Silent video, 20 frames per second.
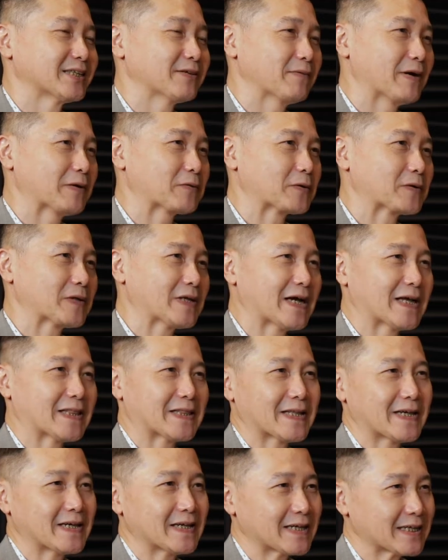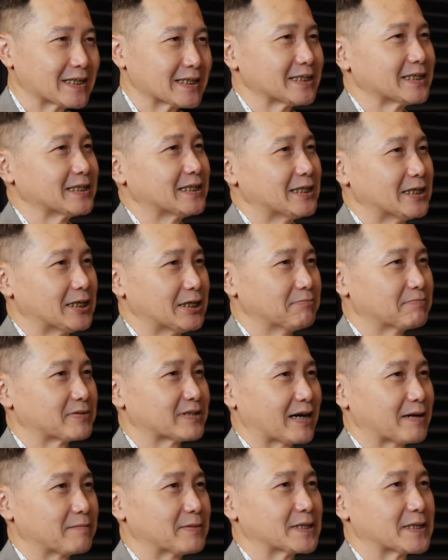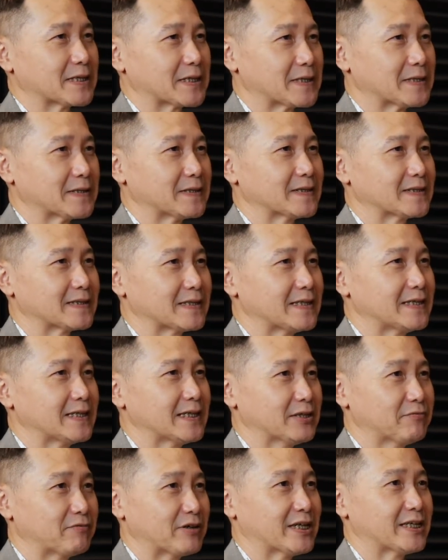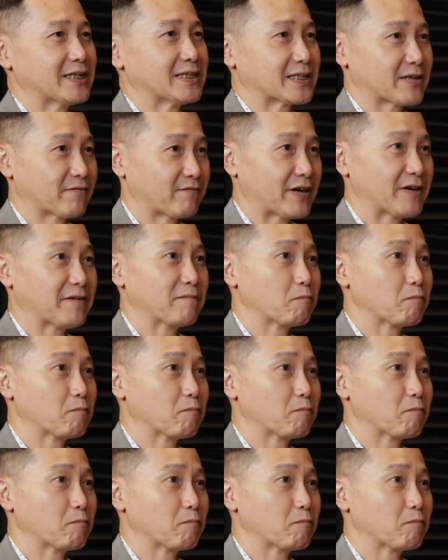Well, Tony, I think cybersecurity really is a very